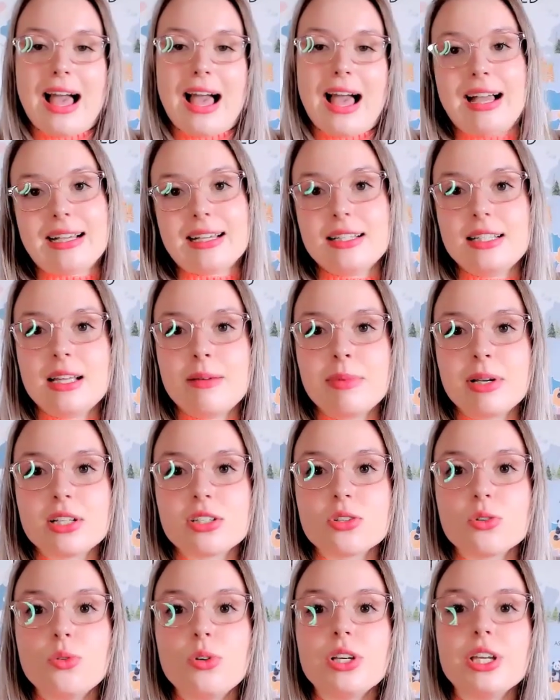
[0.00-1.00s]
academic
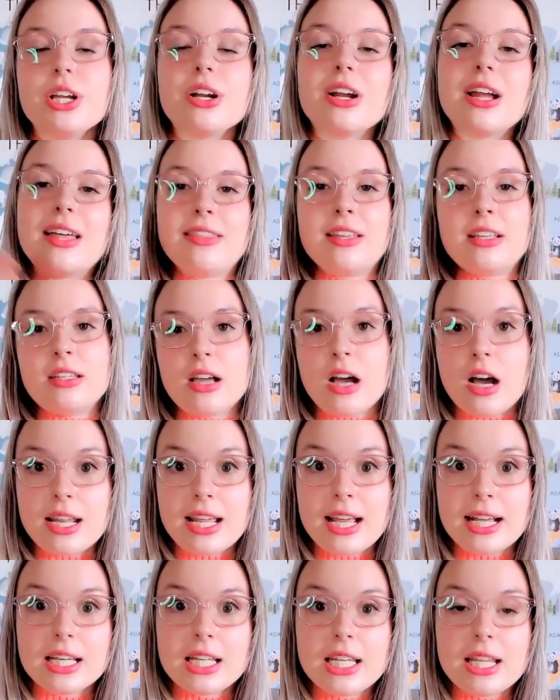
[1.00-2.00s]
school year and the
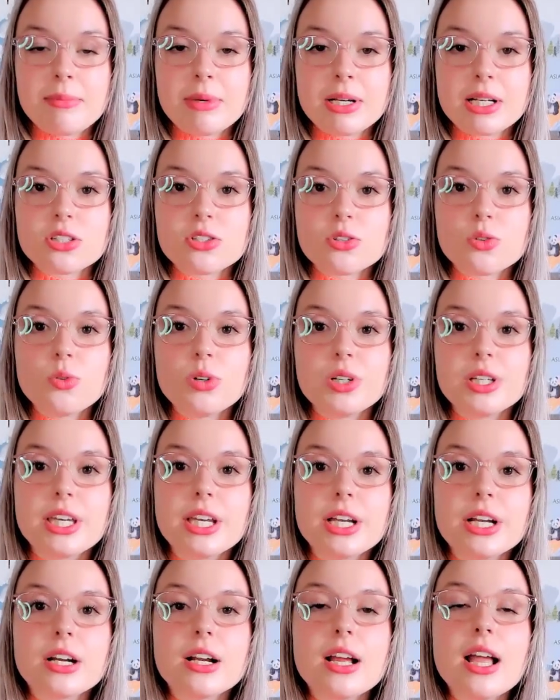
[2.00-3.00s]
non-academic school
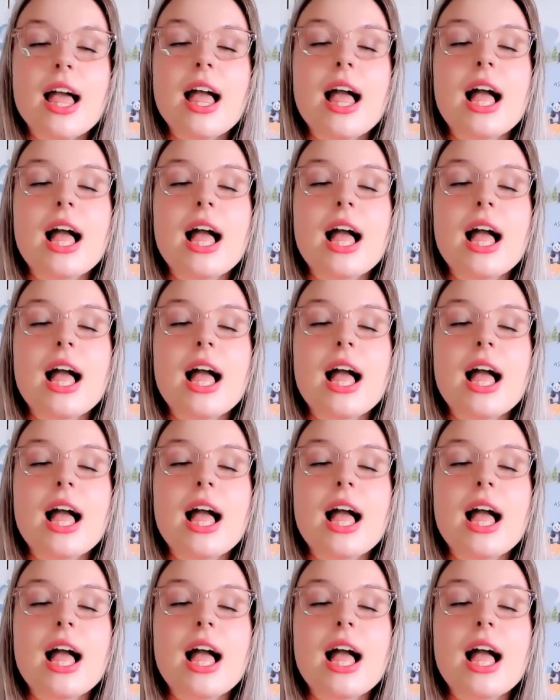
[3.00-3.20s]
year